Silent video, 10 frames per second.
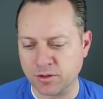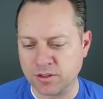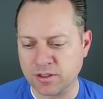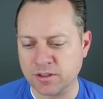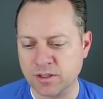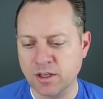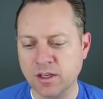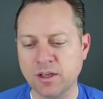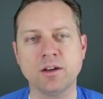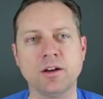This is
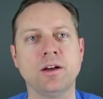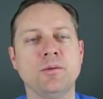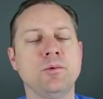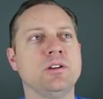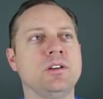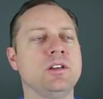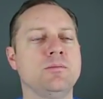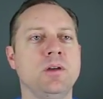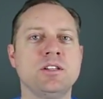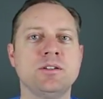uh, when King
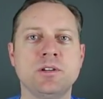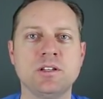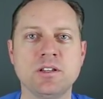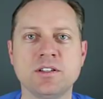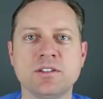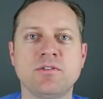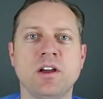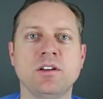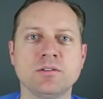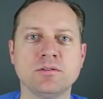Benjamin did his
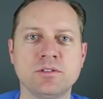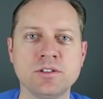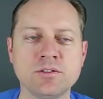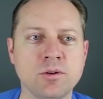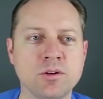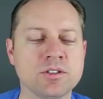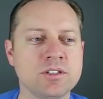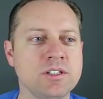final discourse.